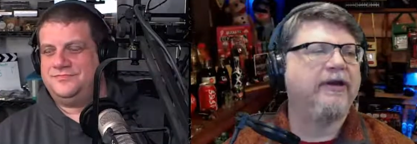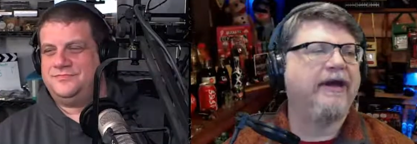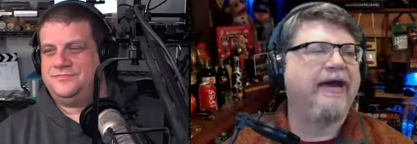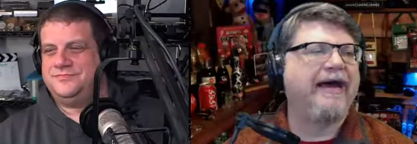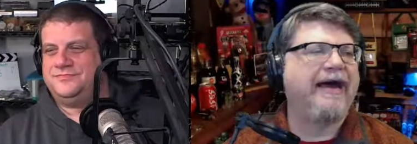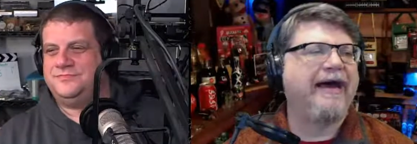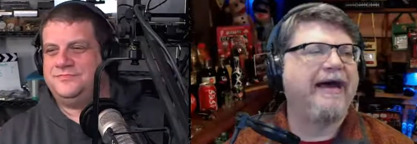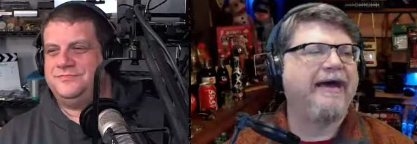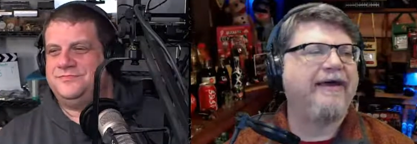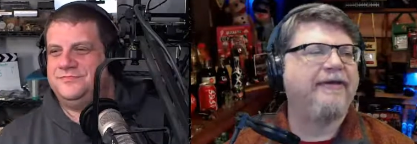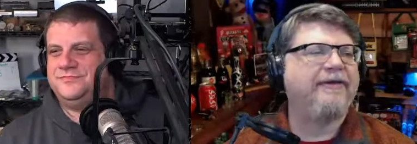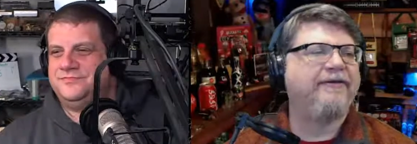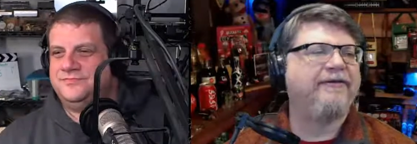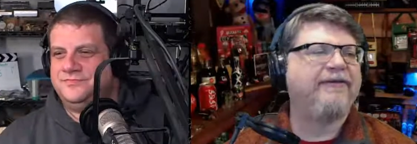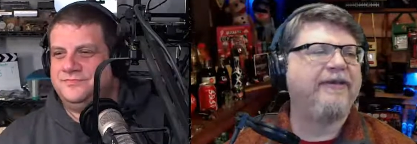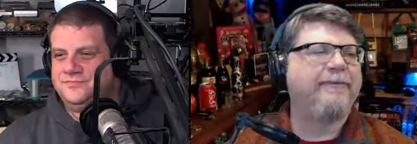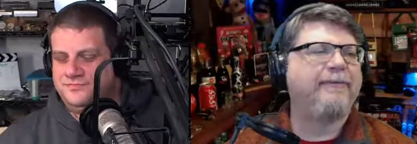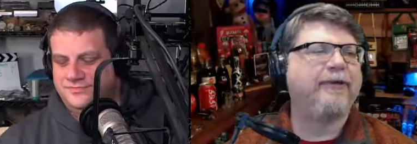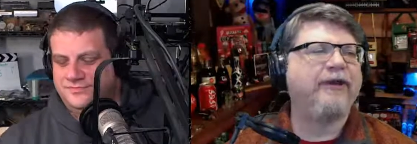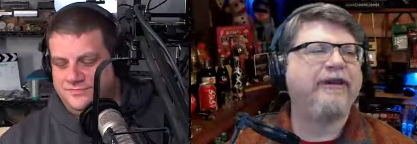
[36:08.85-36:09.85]
Speaker 1: uh,
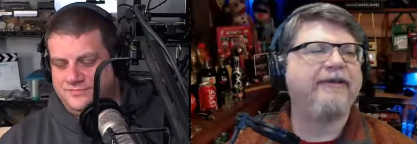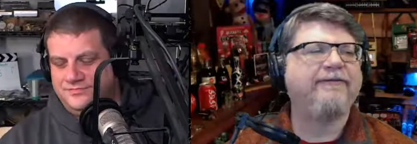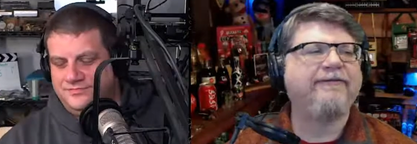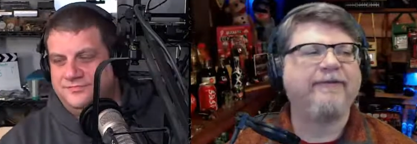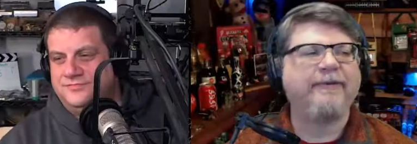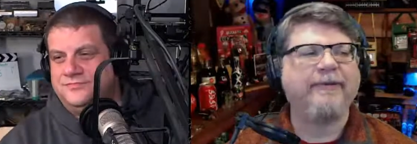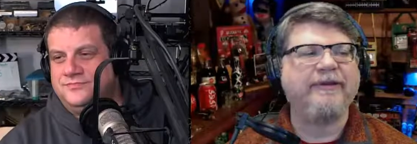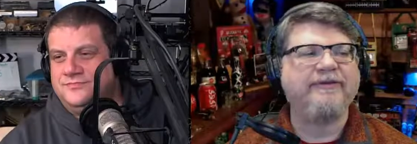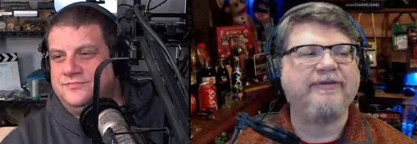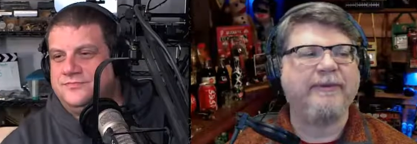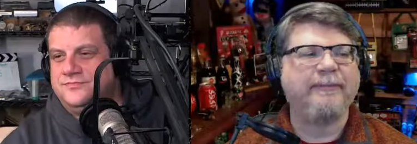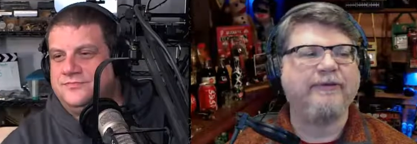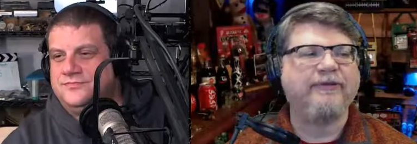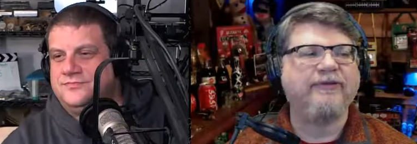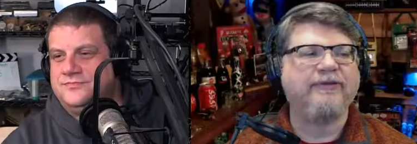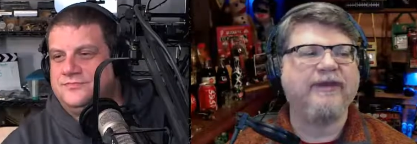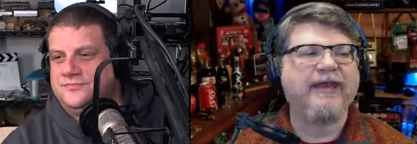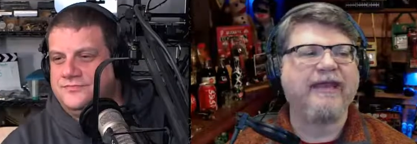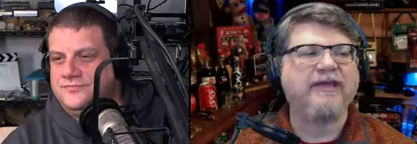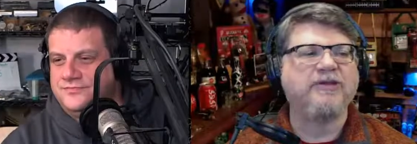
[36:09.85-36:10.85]
separated from its upper
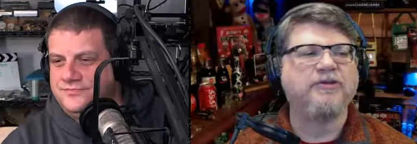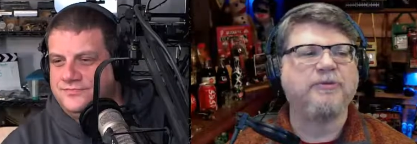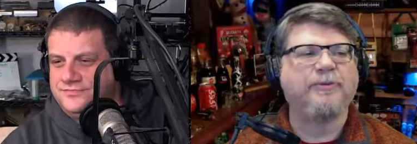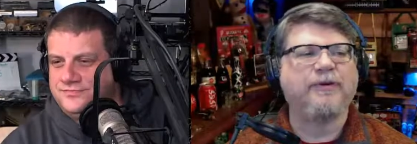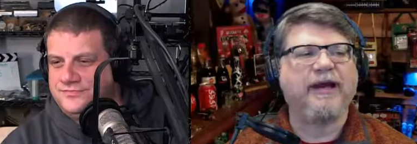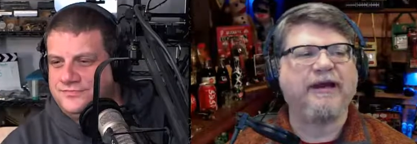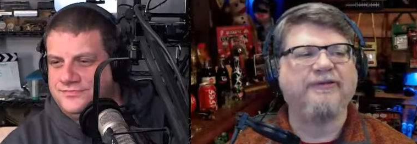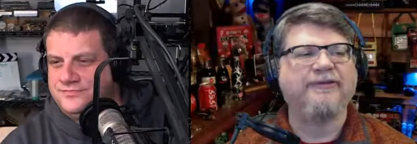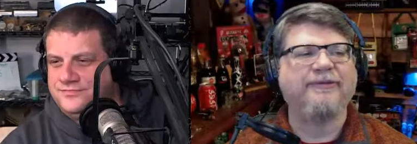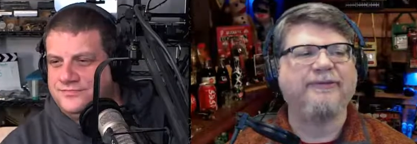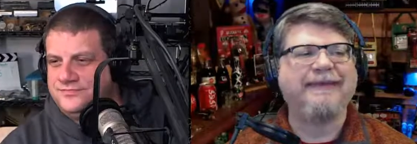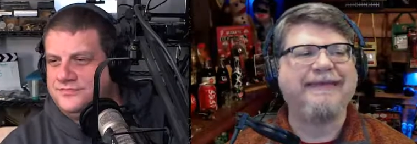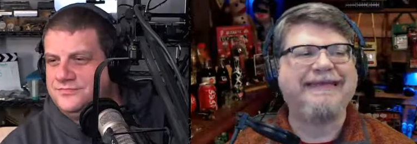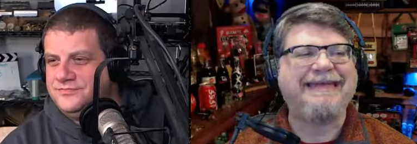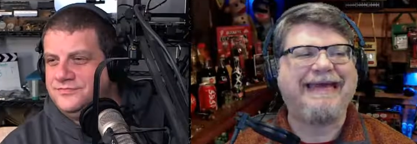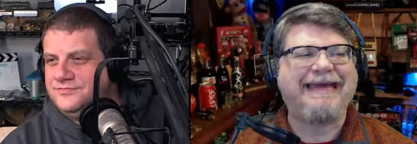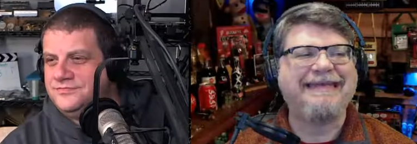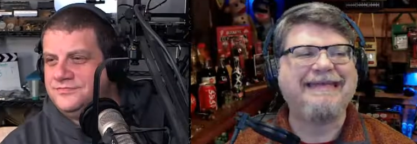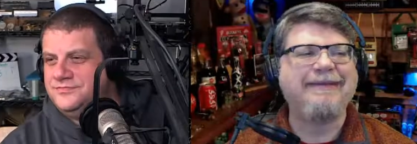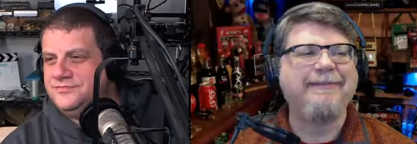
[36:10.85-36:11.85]
stage approximately
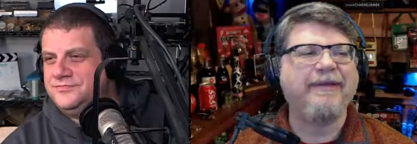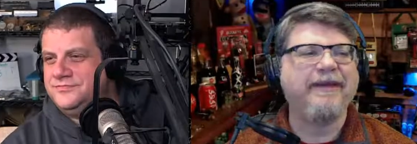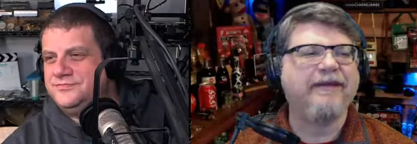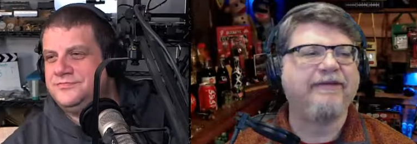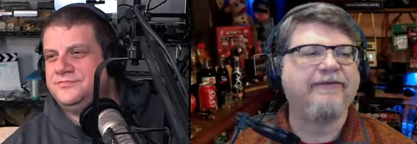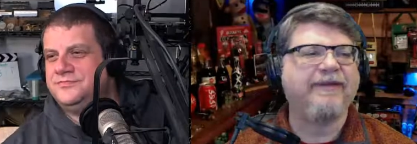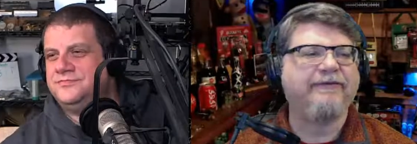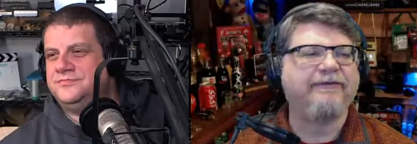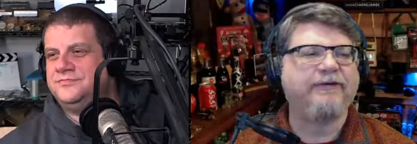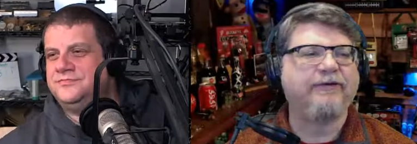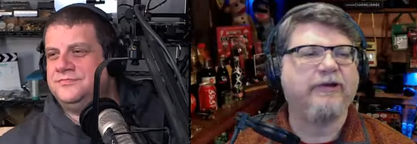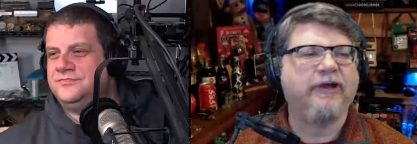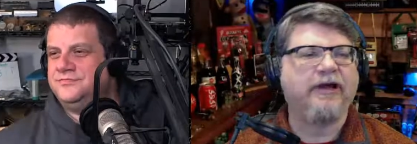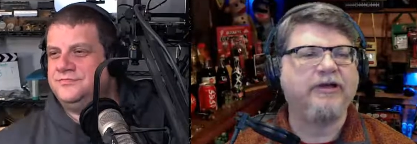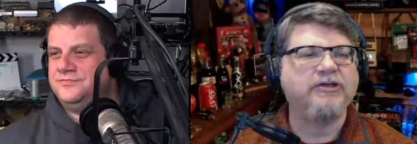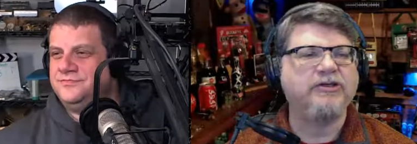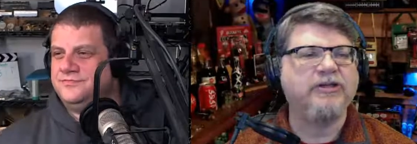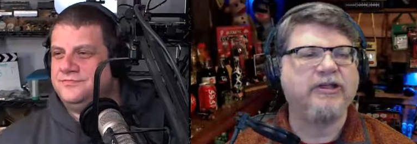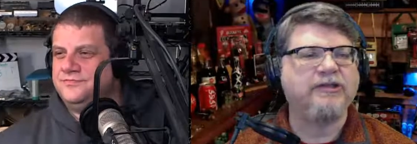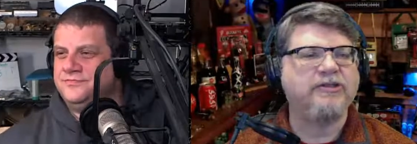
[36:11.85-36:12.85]
90 minutes after
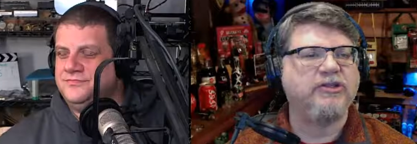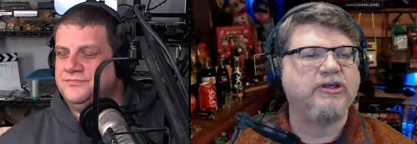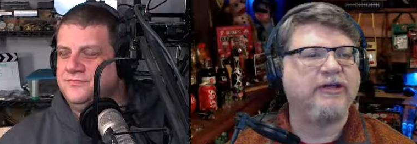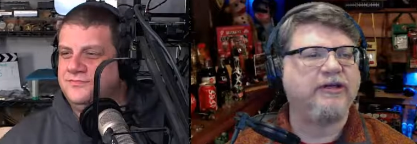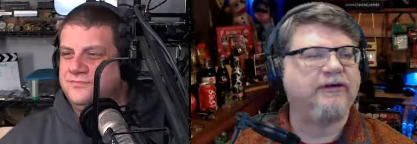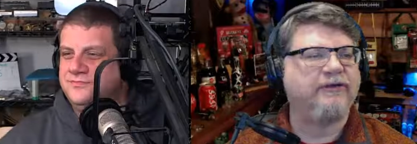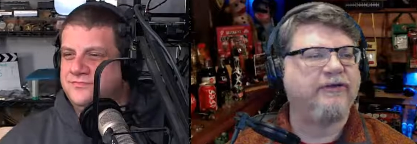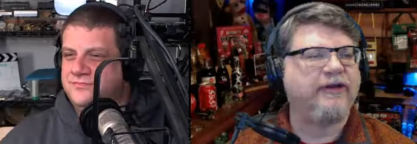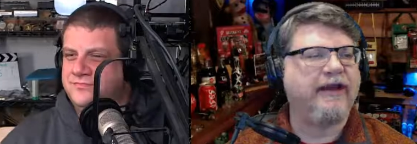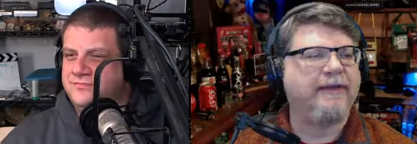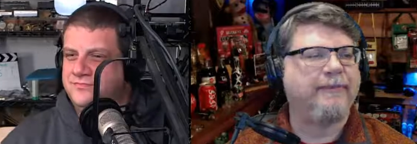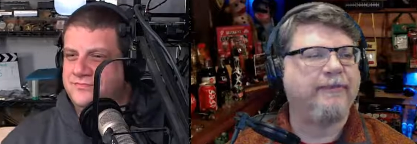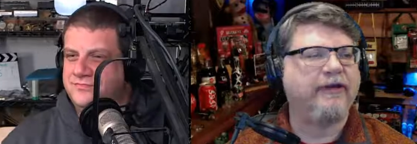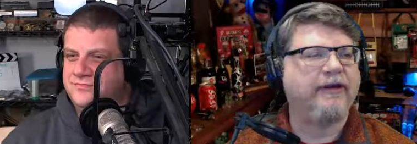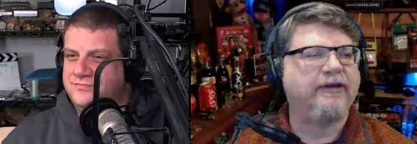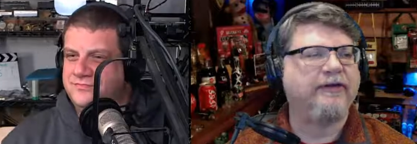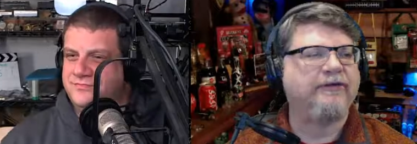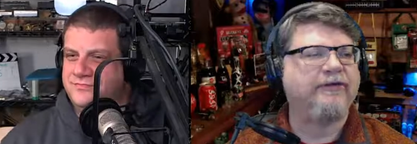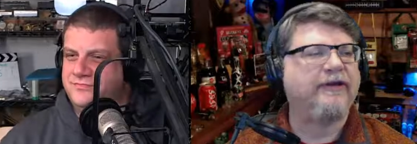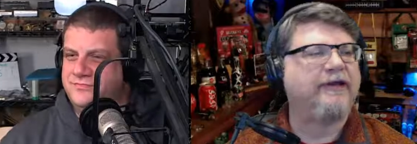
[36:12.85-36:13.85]
launch, engineers and
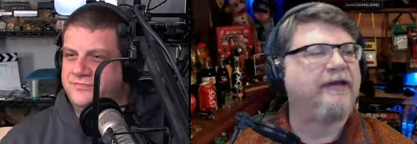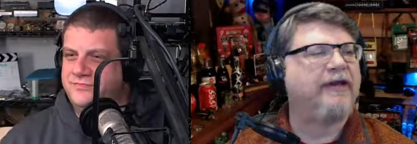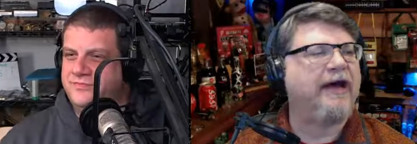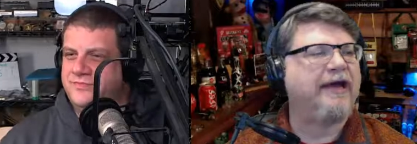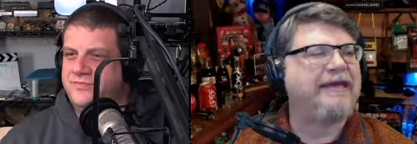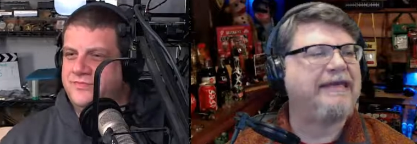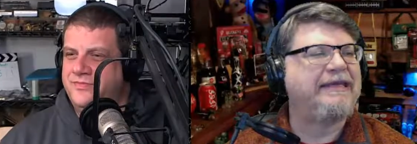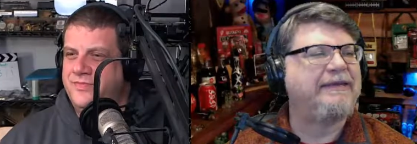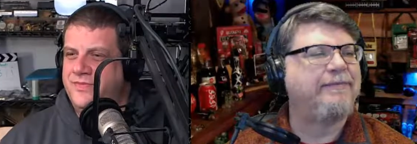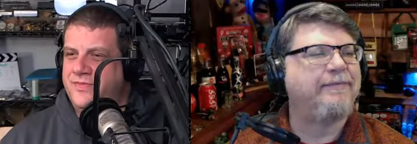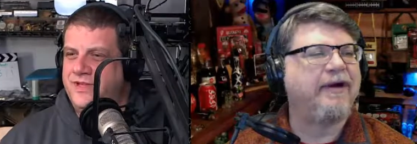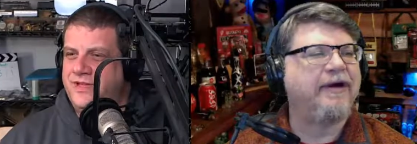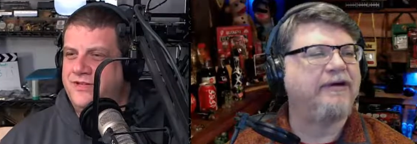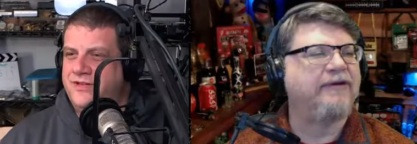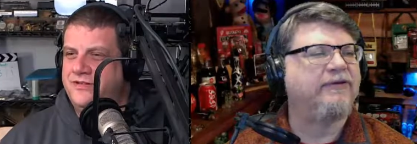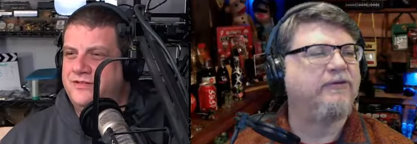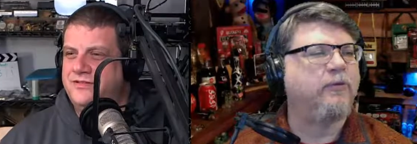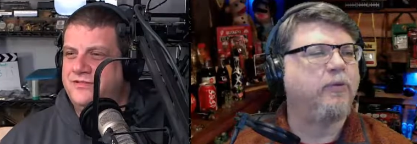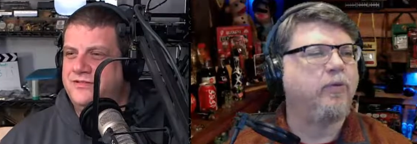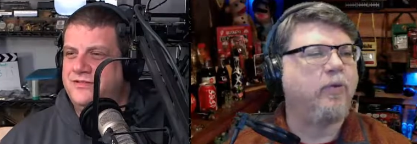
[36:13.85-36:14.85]
operators at Lockheed
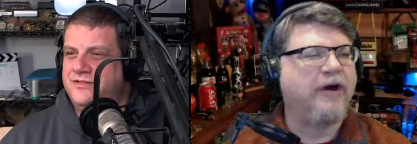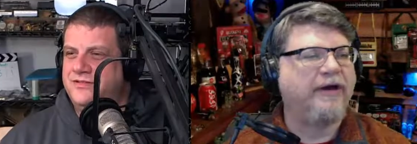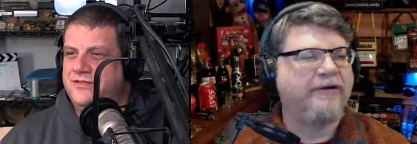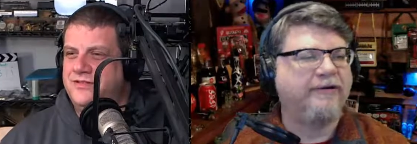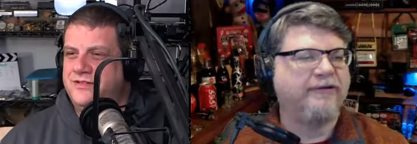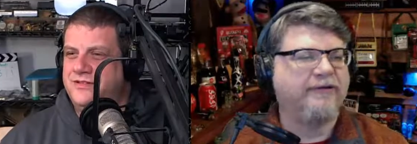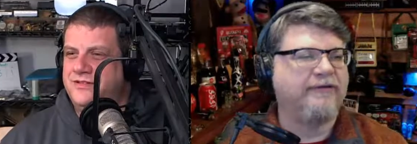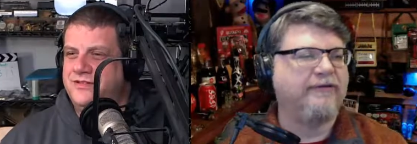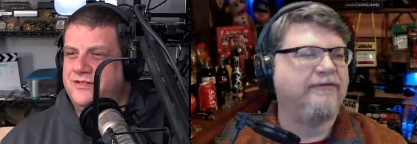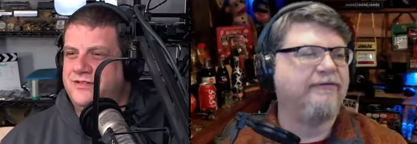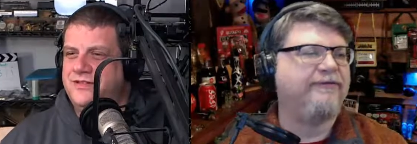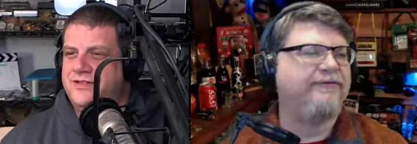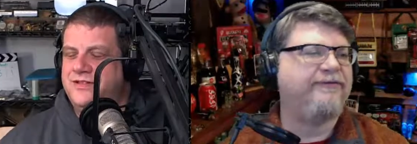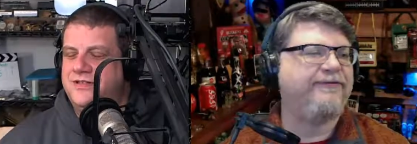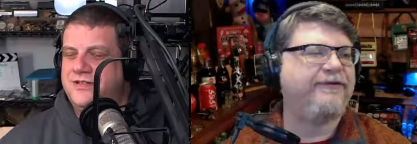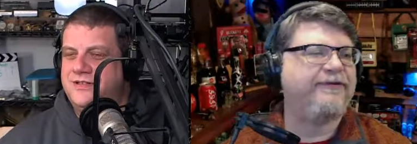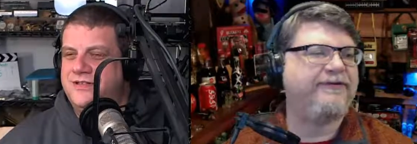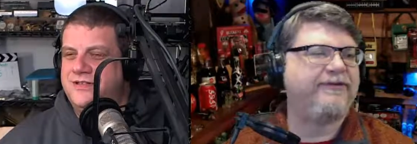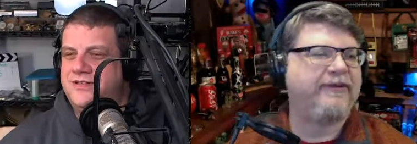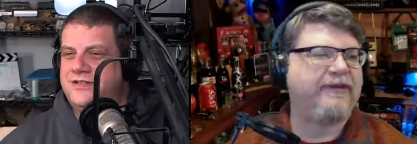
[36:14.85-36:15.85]
Martin's Waterton
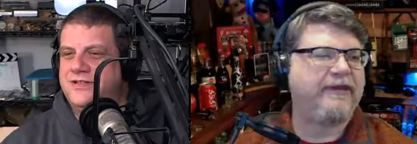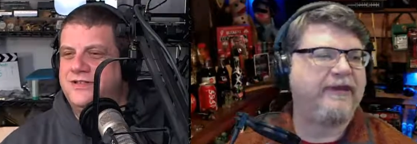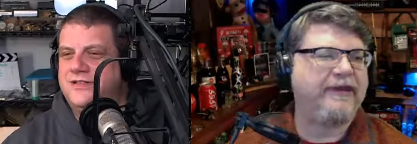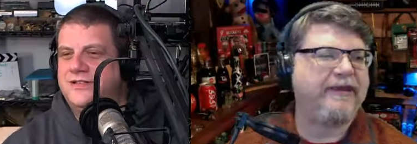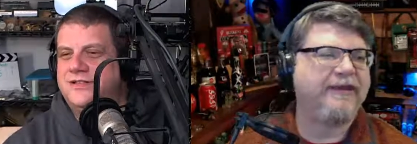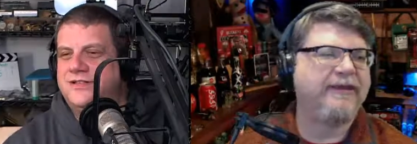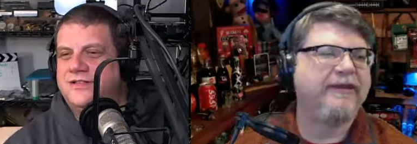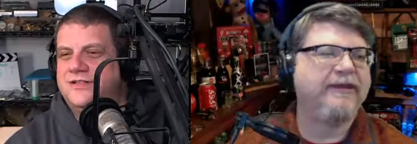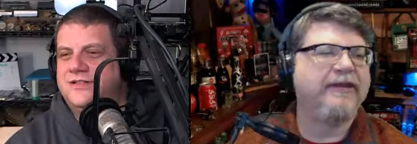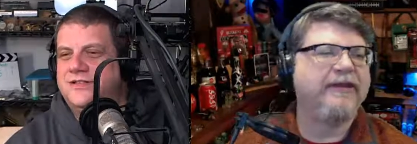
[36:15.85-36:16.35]
facility